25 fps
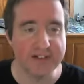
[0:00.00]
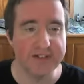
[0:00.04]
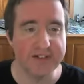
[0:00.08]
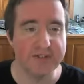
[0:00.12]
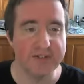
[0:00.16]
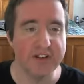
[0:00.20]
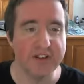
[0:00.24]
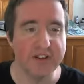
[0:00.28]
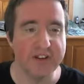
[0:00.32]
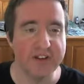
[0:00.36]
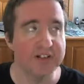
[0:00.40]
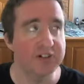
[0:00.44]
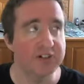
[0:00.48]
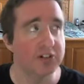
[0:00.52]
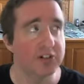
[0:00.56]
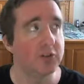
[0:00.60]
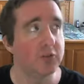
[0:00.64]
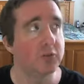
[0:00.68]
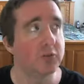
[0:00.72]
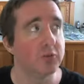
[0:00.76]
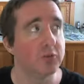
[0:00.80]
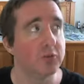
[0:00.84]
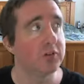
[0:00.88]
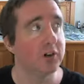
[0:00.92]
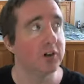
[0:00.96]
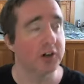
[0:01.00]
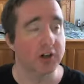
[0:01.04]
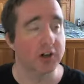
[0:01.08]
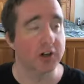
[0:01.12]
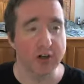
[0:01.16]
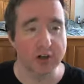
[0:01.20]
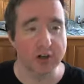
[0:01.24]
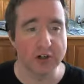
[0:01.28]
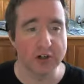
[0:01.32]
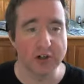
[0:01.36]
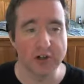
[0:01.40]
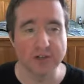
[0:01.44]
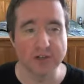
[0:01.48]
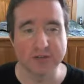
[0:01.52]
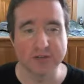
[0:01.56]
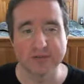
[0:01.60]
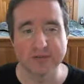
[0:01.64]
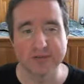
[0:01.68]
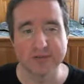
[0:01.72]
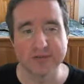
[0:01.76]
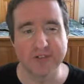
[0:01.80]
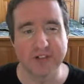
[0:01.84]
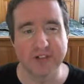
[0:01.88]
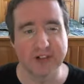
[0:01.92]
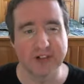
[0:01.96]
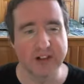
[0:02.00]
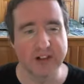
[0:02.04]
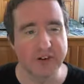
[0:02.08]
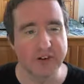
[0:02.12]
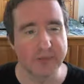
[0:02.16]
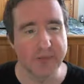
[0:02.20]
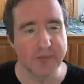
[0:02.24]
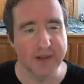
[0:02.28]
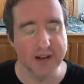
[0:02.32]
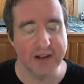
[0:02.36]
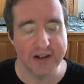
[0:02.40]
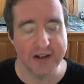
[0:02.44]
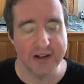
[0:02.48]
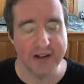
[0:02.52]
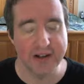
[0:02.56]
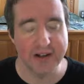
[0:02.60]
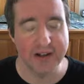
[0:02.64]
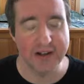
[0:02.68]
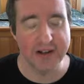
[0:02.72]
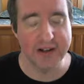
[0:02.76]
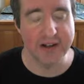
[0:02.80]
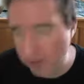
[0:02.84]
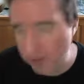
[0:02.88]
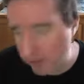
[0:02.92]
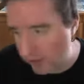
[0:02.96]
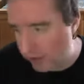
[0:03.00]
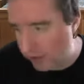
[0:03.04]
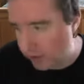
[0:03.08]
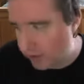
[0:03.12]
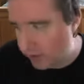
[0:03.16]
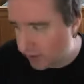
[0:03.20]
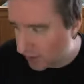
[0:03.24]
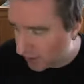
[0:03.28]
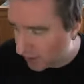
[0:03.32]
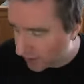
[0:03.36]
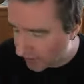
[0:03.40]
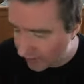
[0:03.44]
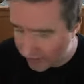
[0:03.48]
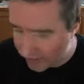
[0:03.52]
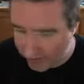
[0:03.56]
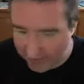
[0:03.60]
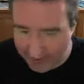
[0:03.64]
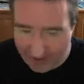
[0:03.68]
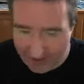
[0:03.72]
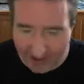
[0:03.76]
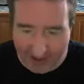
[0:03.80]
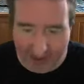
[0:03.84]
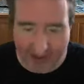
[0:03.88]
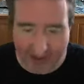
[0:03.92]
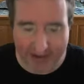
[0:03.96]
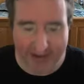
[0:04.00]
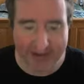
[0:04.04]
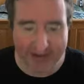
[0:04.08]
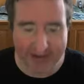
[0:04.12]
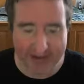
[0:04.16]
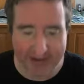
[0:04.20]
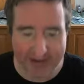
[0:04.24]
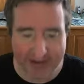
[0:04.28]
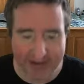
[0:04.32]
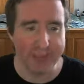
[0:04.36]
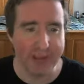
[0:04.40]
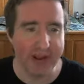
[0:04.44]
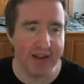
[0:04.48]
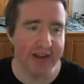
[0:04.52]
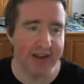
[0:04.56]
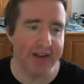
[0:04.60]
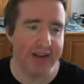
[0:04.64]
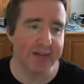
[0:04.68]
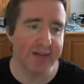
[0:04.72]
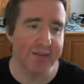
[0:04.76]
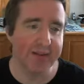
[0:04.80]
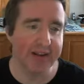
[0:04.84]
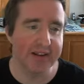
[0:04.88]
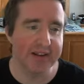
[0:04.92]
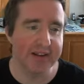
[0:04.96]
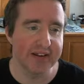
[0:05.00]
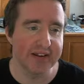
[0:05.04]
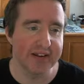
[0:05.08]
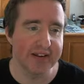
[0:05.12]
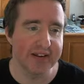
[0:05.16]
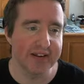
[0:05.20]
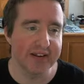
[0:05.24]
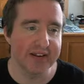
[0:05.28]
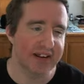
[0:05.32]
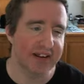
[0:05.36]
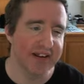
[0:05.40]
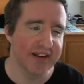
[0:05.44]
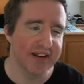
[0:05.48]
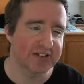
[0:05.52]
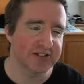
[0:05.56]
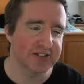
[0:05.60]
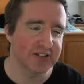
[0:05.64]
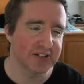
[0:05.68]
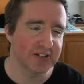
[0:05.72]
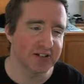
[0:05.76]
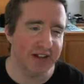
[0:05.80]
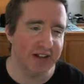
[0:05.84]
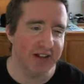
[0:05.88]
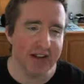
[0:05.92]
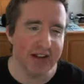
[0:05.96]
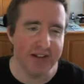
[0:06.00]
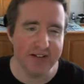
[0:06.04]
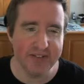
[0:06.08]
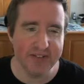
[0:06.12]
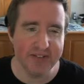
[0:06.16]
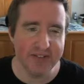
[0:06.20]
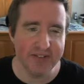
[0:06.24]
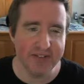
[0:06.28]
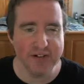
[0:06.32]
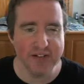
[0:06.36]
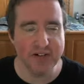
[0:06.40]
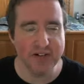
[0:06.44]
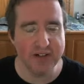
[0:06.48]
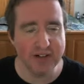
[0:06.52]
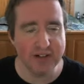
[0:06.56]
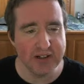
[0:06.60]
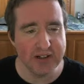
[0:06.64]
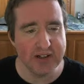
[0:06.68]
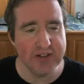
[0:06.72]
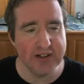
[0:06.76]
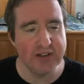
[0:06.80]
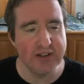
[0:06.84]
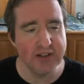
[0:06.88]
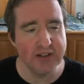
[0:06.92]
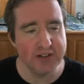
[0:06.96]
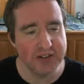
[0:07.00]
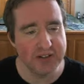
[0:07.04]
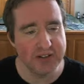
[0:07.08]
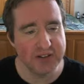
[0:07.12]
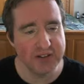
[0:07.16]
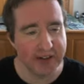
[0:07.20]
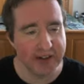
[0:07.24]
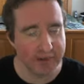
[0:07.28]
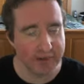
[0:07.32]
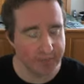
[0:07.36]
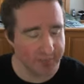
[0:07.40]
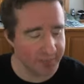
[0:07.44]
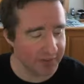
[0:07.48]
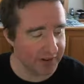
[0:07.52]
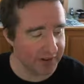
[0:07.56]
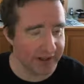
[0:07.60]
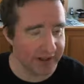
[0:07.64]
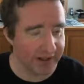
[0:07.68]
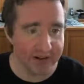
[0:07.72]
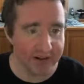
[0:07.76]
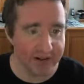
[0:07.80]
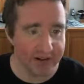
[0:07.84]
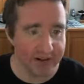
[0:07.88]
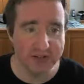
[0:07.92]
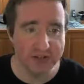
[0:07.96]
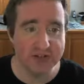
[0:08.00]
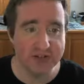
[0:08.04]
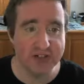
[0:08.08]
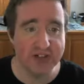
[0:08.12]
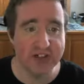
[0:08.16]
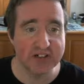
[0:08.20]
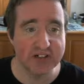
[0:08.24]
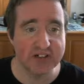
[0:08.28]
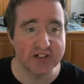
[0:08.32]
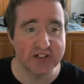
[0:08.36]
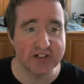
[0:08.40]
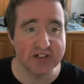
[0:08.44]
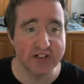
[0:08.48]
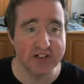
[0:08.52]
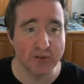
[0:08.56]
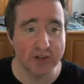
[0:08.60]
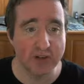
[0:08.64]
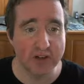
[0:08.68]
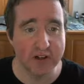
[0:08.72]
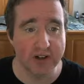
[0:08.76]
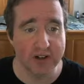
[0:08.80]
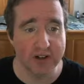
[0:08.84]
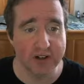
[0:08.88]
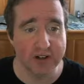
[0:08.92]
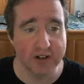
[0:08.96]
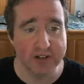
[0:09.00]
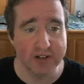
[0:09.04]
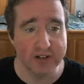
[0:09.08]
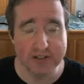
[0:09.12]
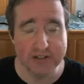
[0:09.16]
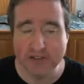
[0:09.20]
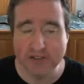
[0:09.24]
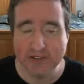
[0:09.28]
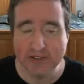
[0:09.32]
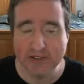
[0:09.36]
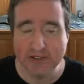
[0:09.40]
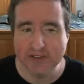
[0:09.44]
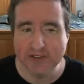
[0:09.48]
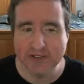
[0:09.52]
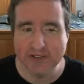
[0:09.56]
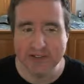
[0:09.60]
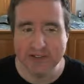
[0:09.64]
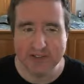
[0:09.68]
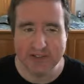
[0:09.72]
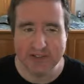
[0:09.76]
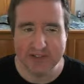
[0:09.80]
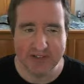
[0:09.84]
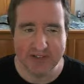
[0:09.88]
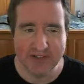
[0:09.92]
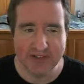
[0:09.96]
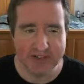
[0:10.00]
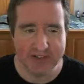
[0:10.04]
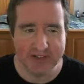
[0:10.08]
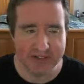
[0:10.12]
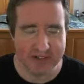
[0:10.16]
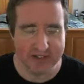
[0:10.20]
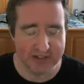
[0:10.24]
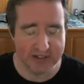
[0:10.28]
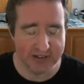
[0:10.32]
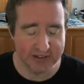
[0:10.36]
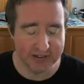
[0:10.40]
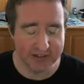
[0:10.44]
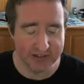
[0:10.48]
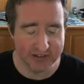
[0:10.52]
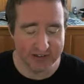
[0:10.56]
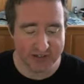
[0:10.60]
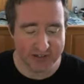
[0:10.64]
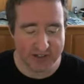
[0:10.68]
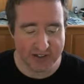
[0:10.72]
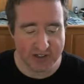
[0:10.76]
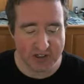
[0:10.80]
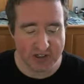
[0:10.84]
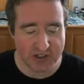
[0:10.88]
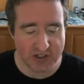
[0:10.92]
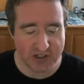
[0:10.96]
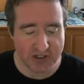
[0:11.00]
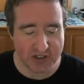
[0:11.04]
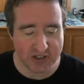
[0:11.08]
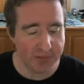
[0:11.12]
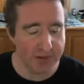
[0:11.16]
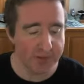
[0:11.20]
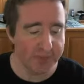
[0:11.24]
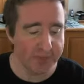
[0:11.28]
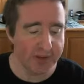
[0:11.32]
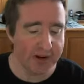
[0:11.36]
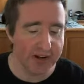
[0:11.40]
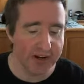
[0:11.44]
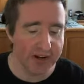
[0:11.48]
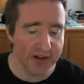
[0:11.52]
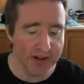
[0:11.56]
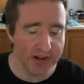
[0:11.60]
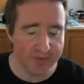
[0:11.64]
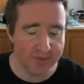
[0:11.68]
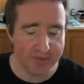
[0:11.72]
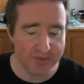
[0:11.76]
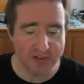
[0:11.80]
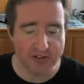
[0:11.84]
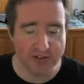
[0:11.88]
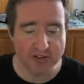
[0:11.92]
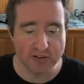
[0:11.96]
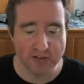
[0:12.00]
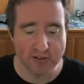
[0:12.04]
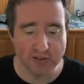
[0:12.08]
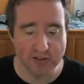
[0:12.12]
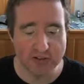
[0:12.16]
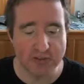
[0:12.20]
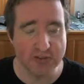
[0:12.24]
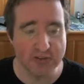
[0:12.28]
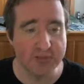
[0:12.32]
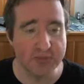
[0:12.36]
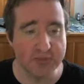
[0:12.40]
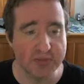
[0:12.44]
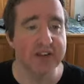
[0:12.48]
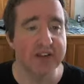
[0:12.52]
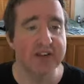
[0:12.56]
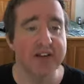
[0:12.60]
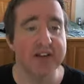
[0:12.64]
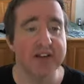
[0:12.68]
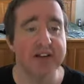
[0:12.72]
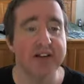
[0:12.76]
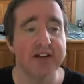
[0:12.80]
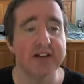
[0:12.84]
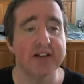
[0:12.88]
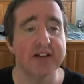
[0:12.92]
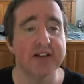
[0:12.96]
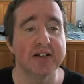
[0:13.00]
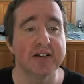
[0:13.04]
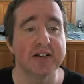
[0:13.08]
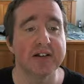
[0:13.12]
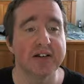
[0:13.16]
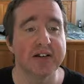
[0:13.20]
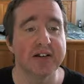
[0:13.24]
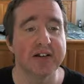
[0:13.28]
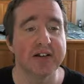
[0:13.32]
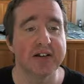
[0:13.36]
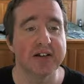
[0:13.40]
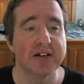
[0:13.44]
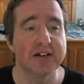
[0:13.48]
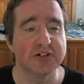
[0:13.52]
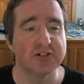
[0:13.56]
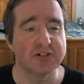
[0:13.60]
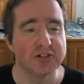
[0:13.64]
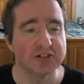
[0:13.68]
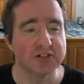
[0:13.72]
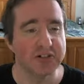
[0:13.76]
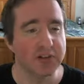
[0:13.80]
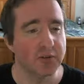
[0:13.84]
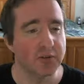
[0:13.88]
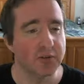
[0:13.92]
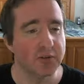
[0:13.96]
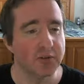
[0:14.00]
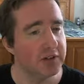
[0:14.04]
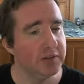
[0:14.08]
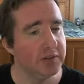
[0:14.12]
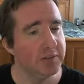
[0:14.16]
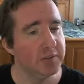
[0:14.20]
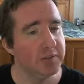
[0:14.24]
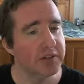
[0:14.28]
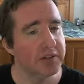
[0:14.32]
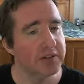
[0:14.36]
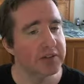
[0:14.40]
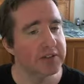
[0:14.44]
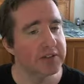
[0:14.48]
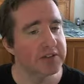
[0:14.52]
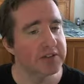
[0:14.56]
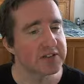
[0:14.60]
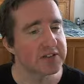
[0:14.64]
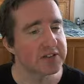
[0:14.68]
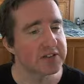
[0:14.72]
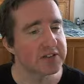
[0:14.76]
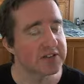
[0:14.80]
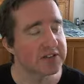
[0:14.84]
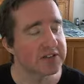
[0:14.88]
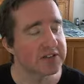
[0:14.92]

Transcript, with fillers: everything don't hurt, and you know, I'm not like in agony and pain by the end of the day. So a lot of things, you know, a lot of good things happen, but a lot of good changes going on. And uh, this chapter of my life is going to be an interesting one, because